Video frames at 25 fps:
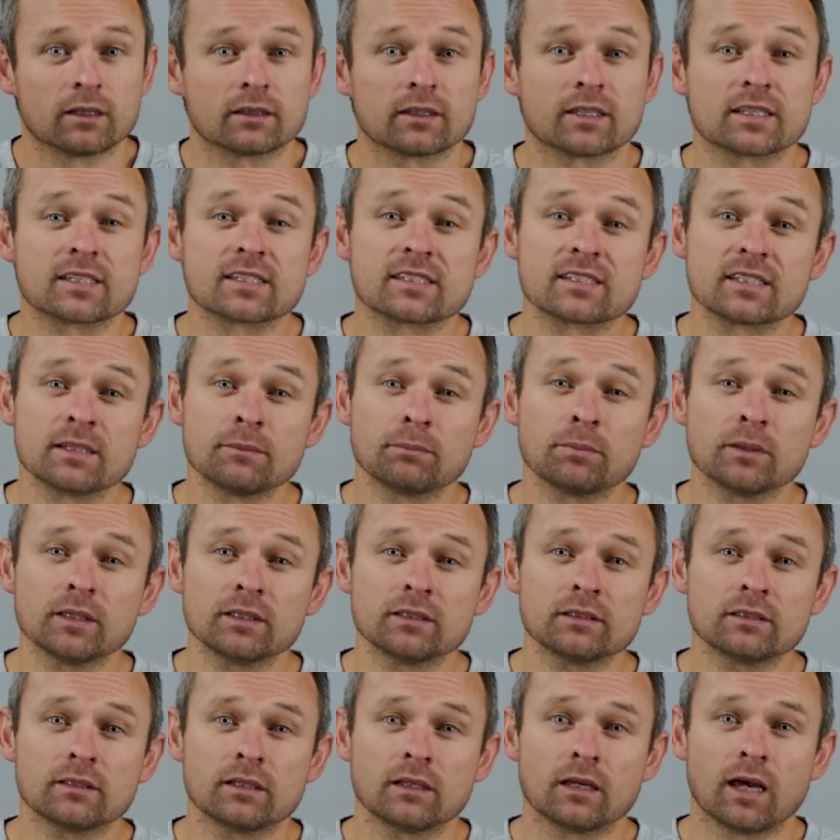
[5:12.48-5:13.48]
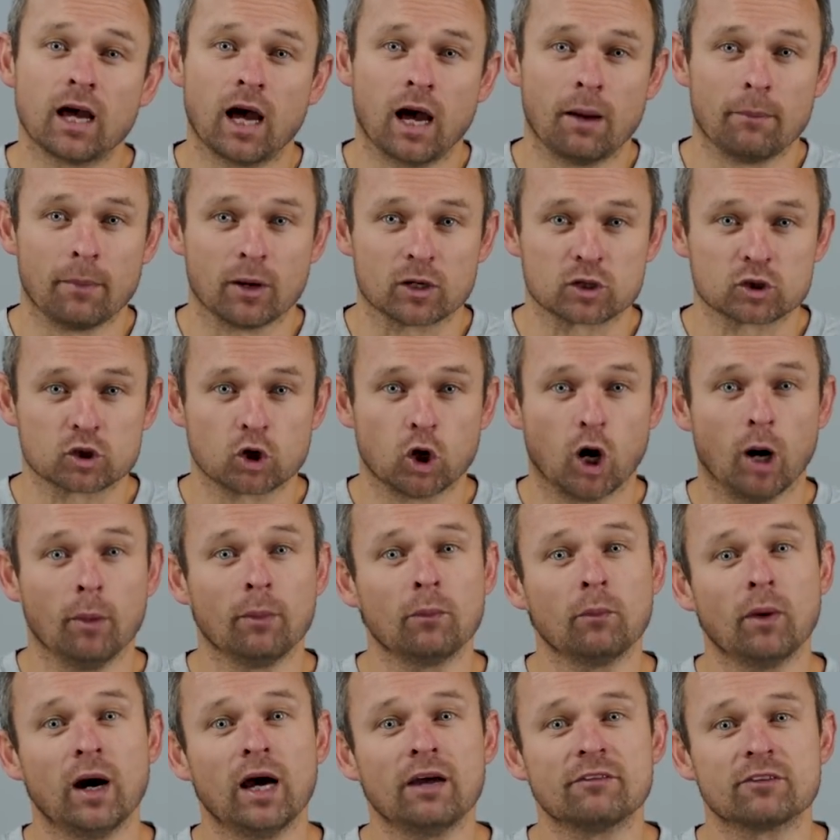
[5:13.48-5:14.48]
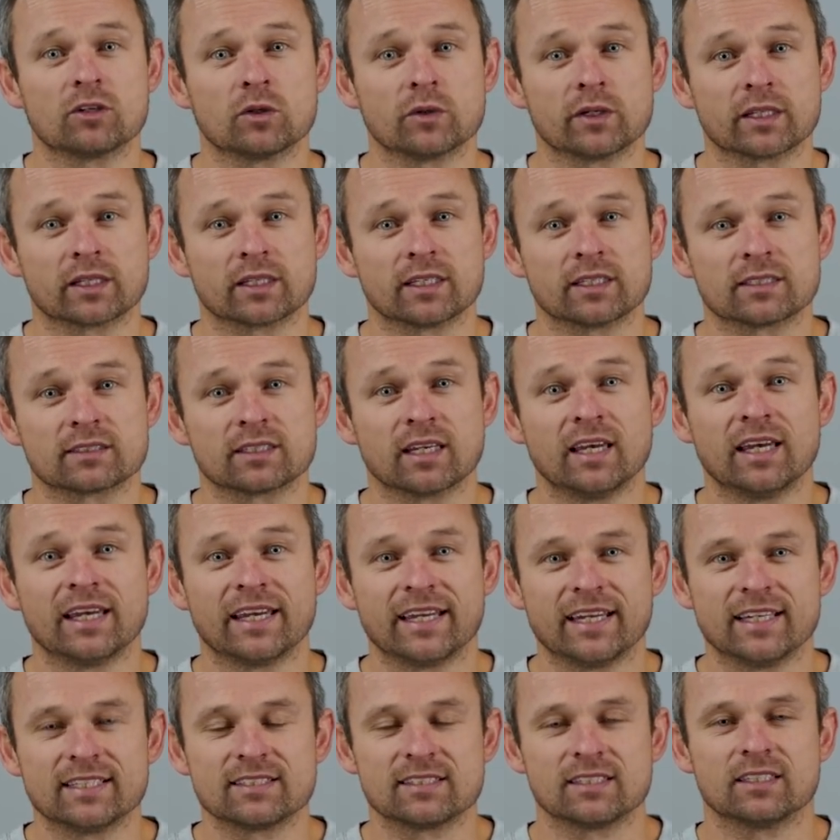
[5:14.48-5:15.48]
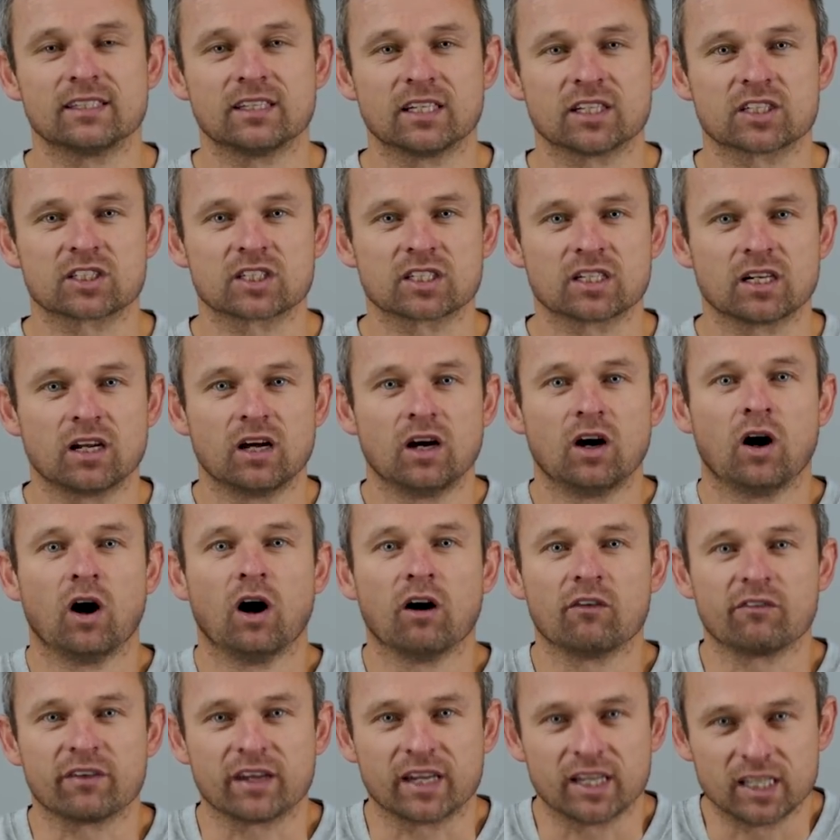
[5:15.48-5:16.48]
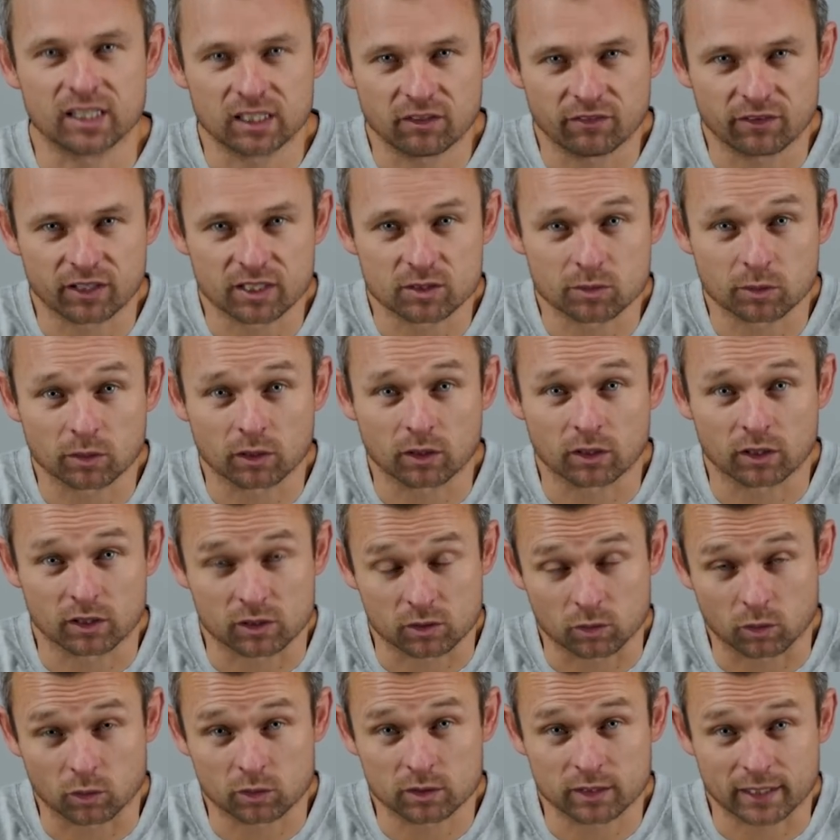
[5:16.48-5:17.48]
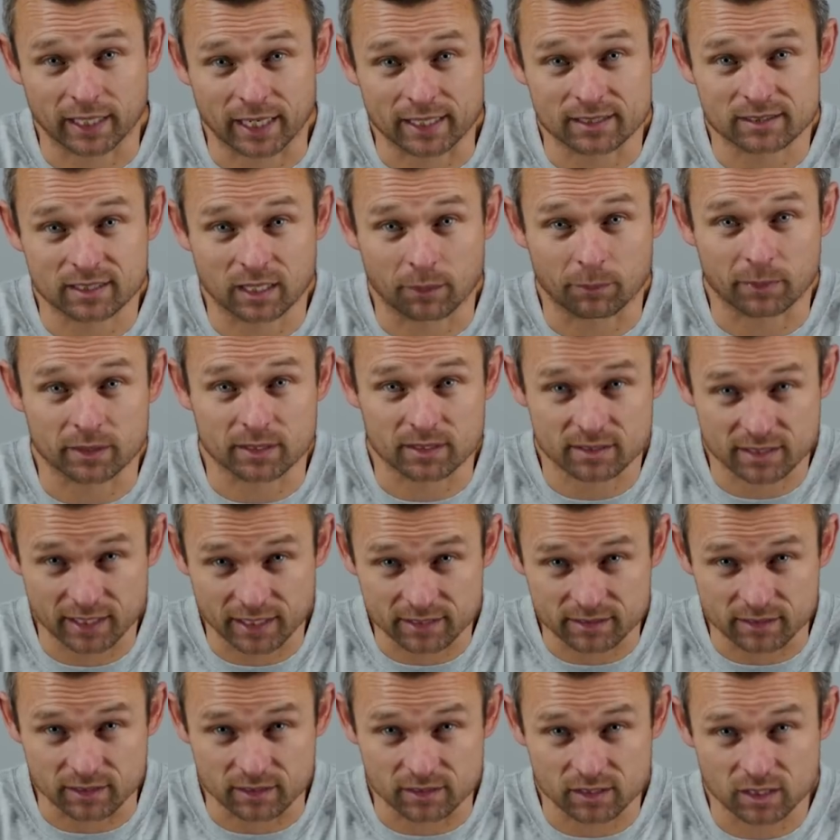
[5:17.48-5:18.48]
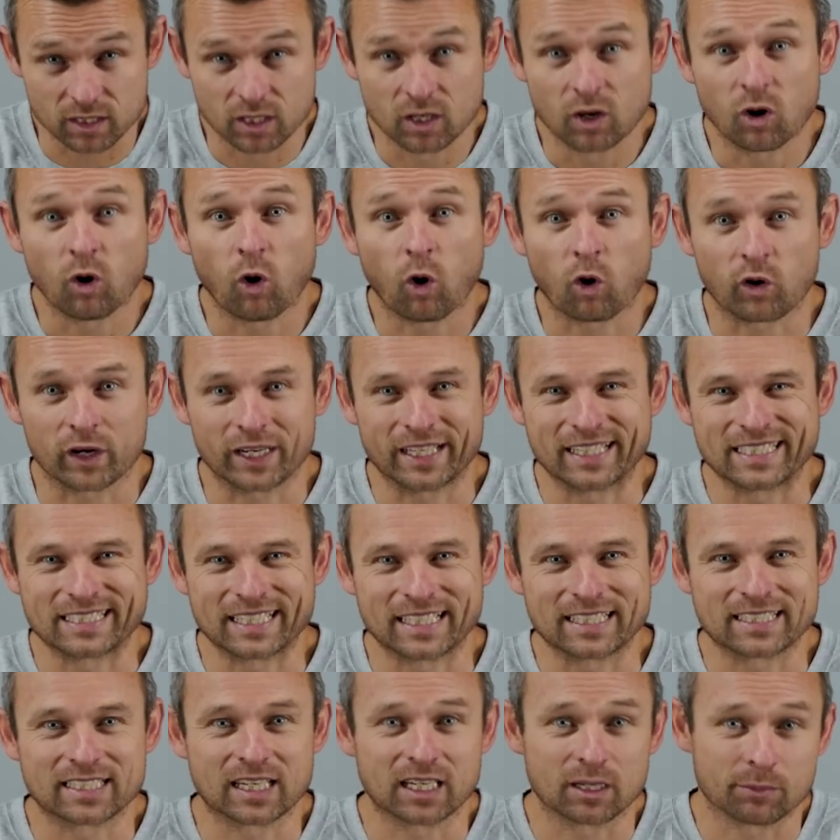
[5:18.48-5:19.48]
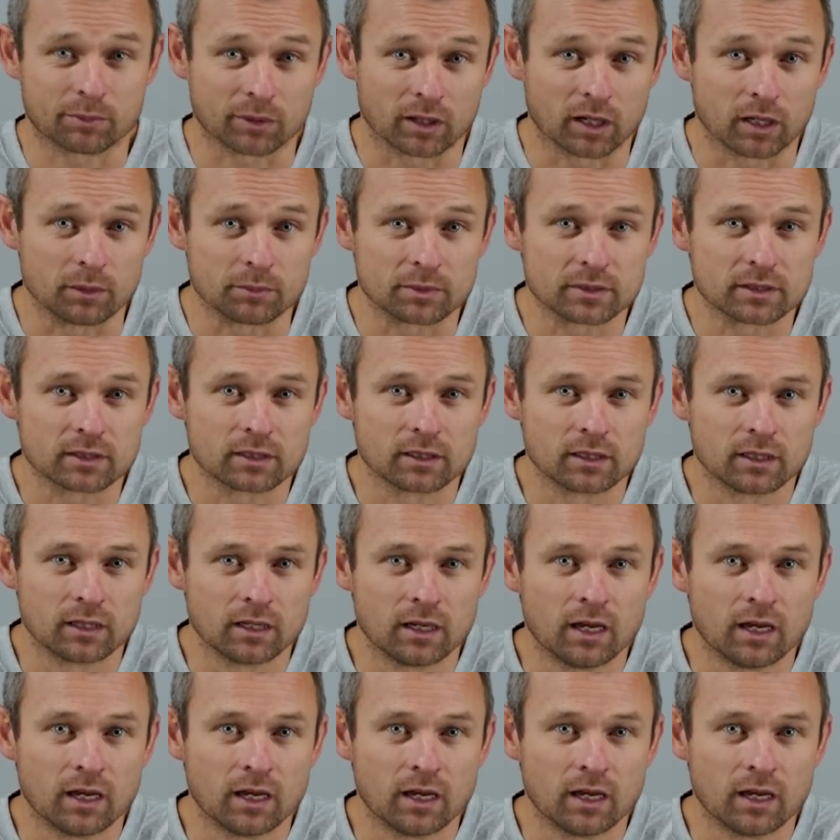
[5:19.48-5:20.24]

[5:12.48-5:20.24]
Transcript: The simplest and most common way of doing this is the addition of individual exhaust gas temperature sensors, or EGT probes.